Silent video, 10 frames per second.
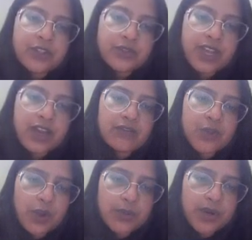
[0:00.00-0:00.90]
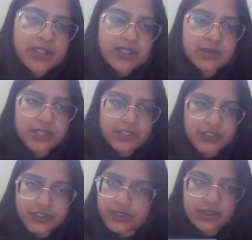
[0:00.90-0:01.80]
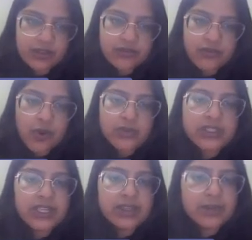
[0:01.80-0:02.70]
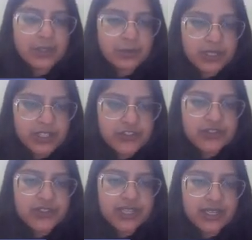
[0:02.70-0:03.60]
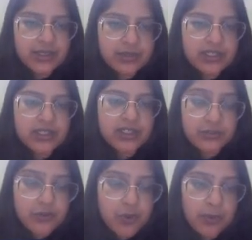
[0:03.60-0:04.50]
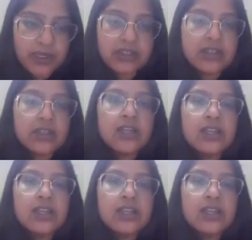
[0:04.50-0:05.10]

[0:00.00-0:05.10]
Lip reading: So we have non-participation forms like manipulation, therapy, informing.